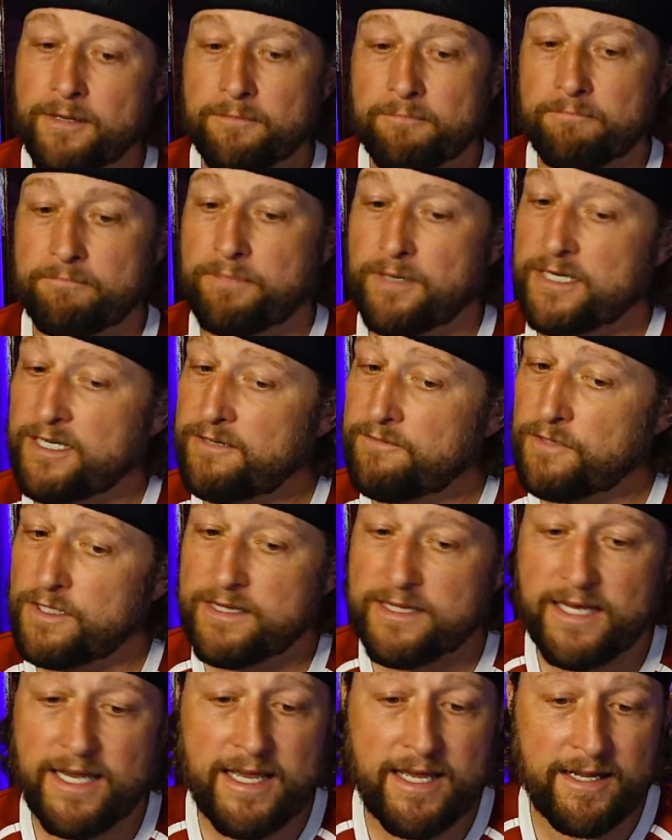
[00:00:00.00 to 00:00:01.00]
But even
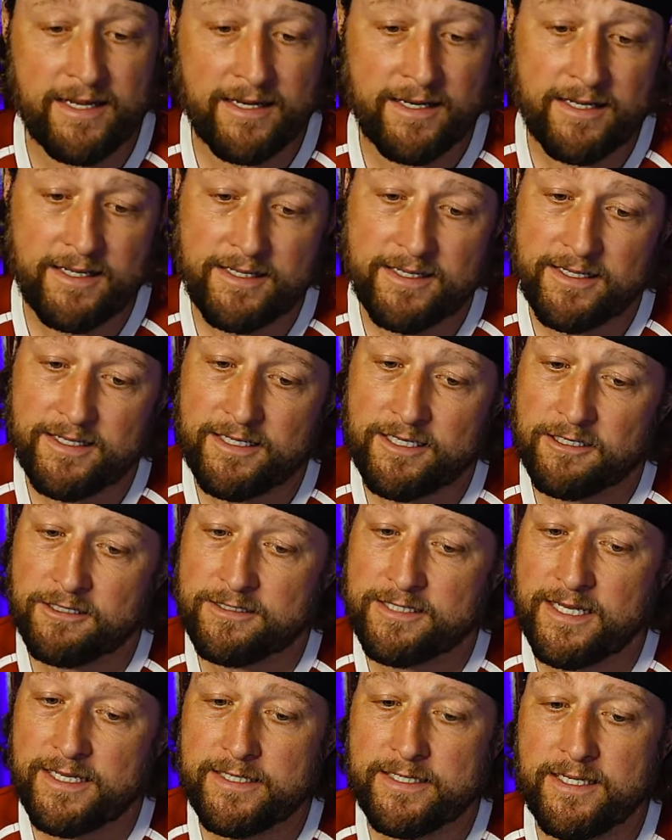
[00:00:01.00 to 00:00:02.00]
then, you're
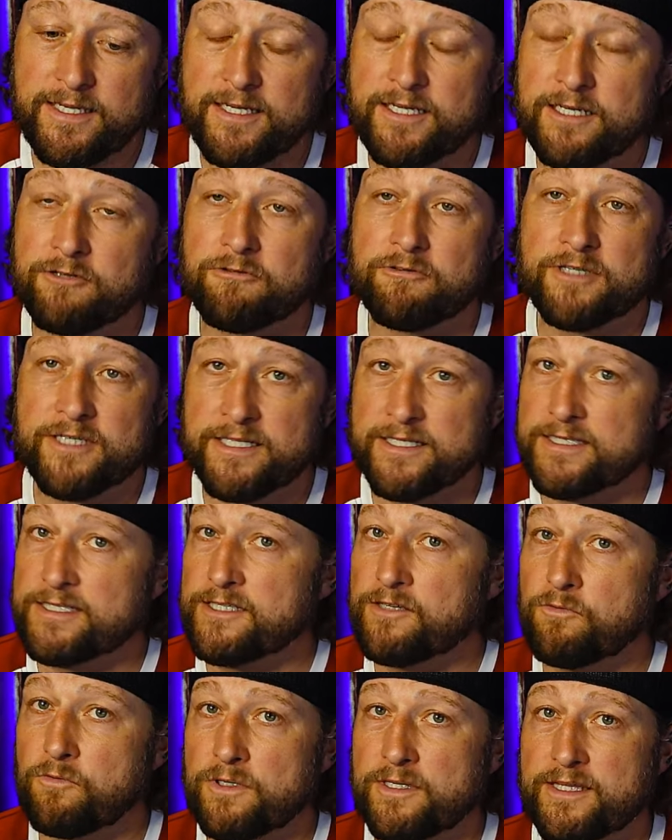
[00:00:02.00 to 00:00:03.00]
taking a
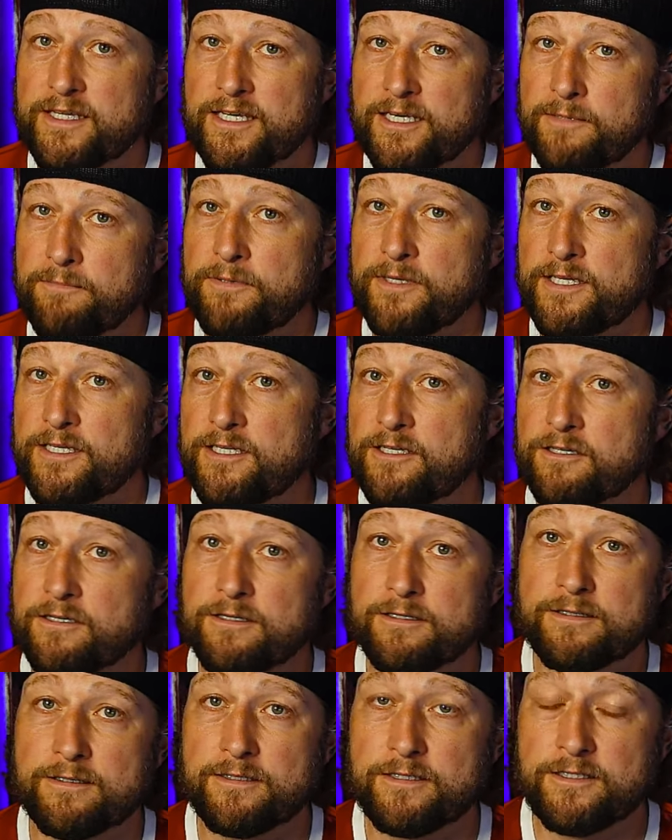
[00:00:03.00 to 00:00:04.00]
risk with keeping
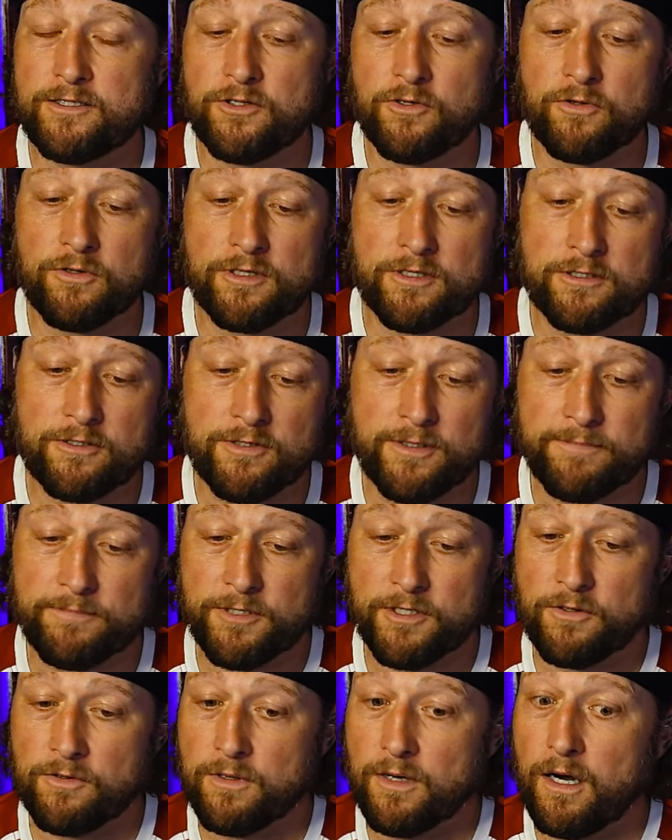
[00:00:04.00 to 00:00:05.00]
your, your
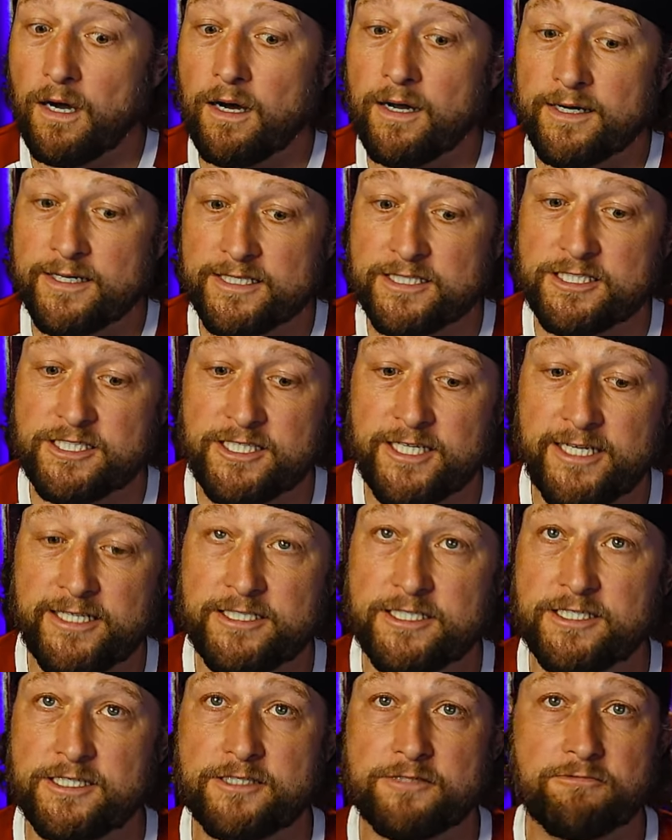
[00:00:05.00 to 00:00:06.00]
crypto on
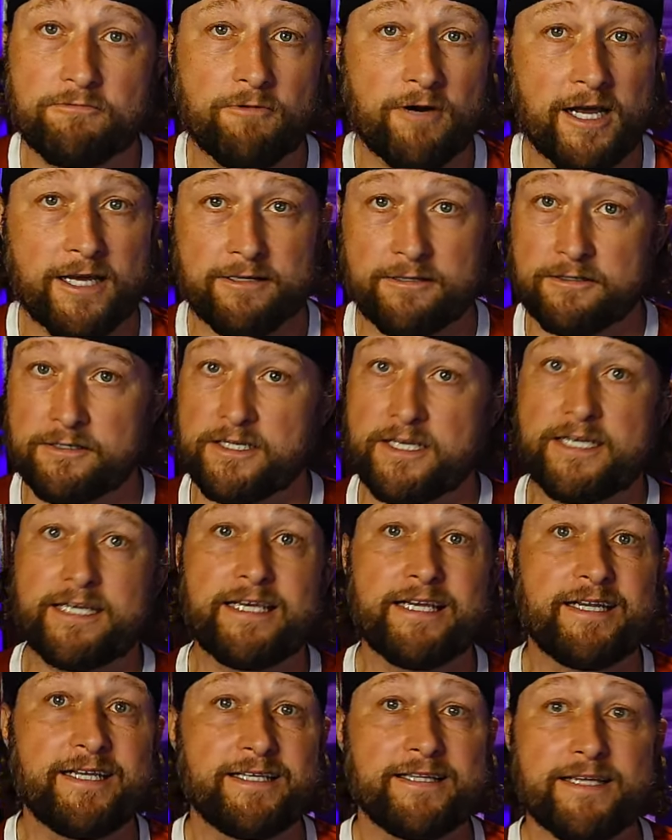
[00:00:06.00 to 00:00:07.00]
exchanges rather than
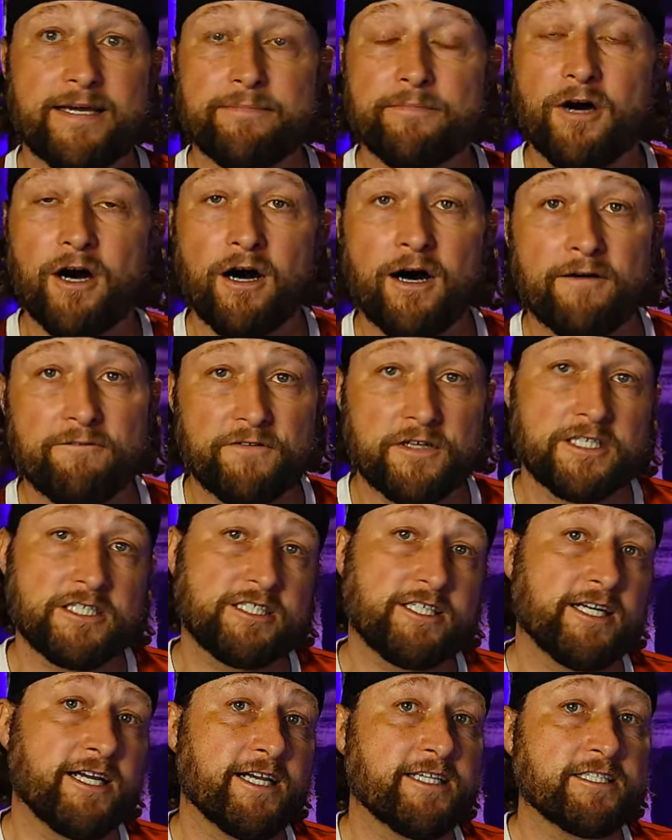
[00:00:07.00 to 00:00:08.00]
getting them off
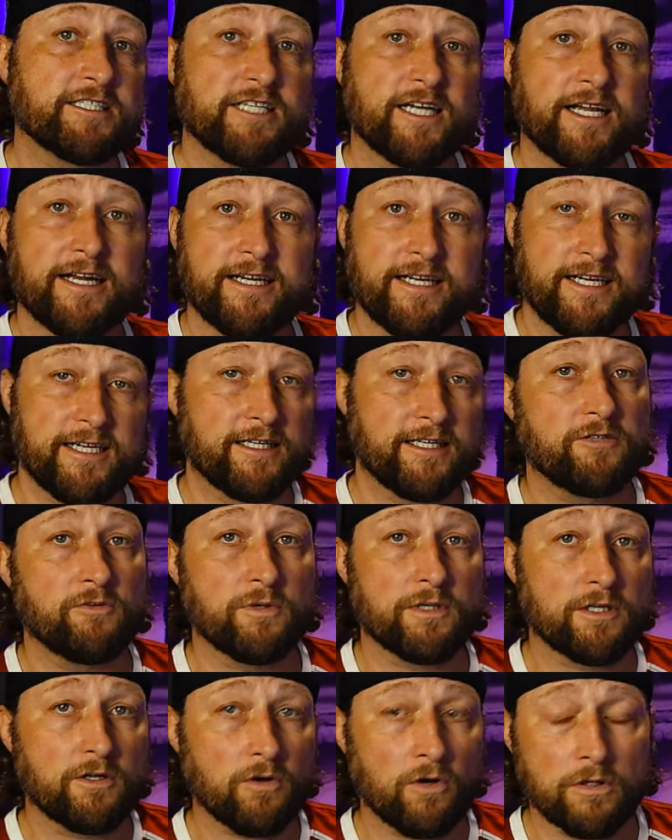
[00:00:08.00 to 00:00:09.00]
exchange and into
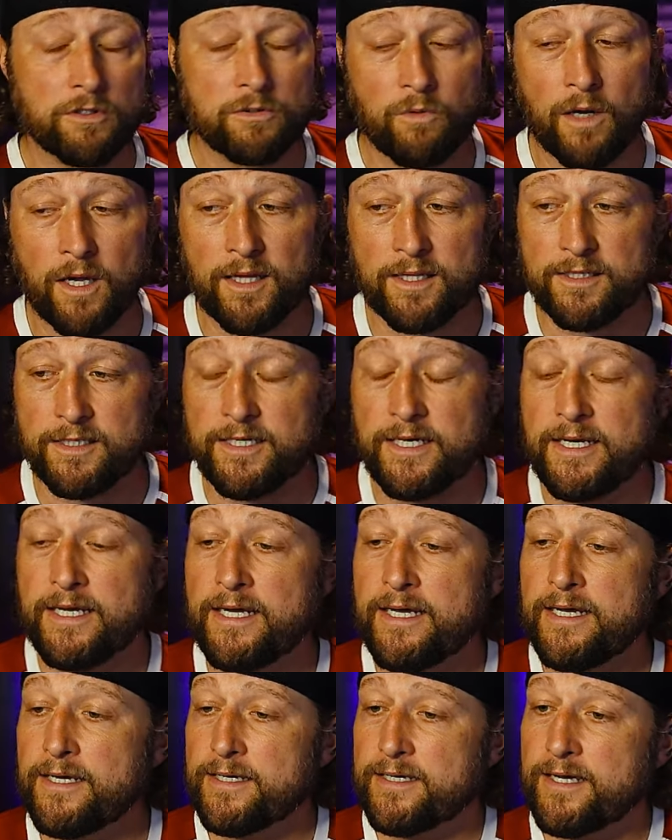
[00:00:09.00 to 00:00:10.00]
a cold wallet.
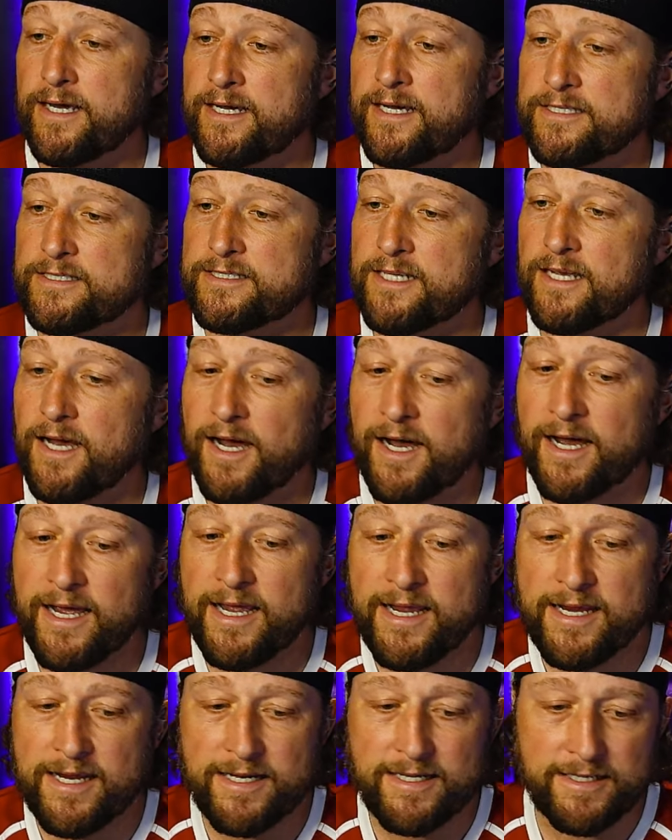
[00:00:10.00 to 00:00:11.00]
Guys,
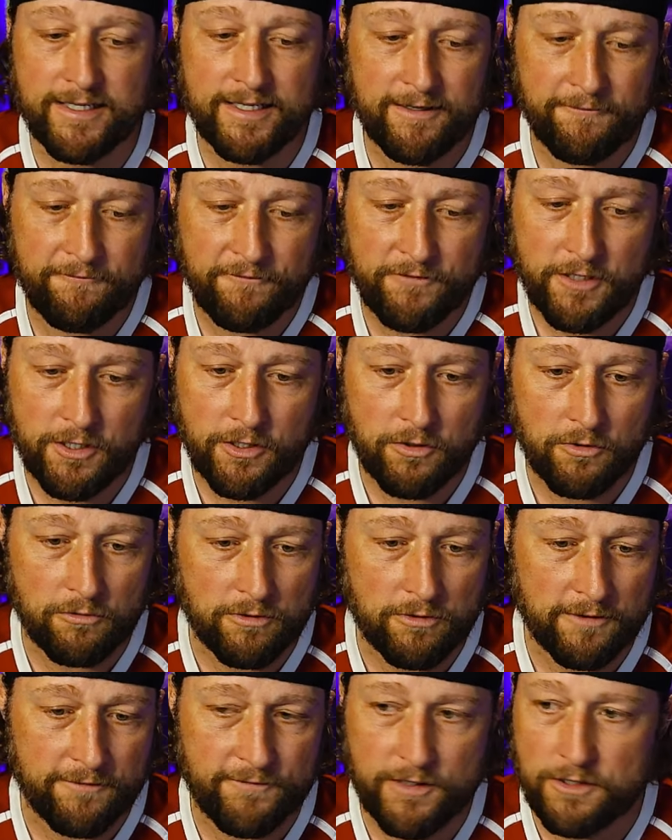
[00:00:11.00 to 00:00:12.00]
I did a few
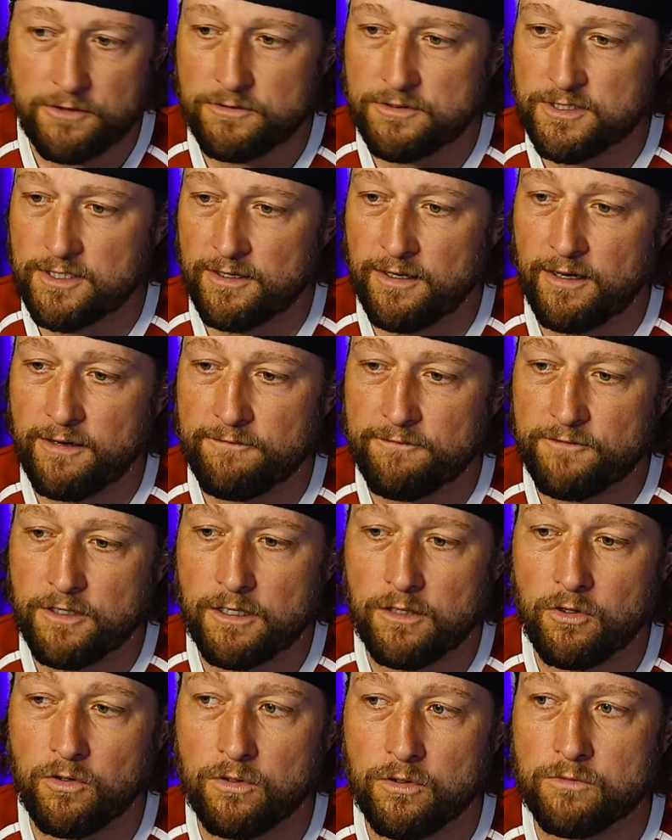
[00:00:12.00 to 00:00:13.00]
reviews of
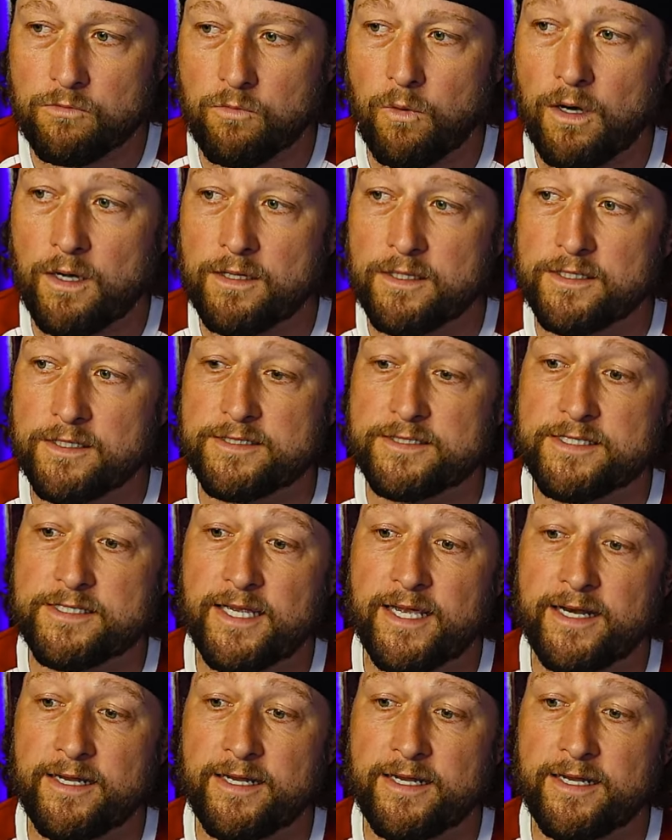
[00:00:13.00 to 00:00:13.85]
cold wallets, and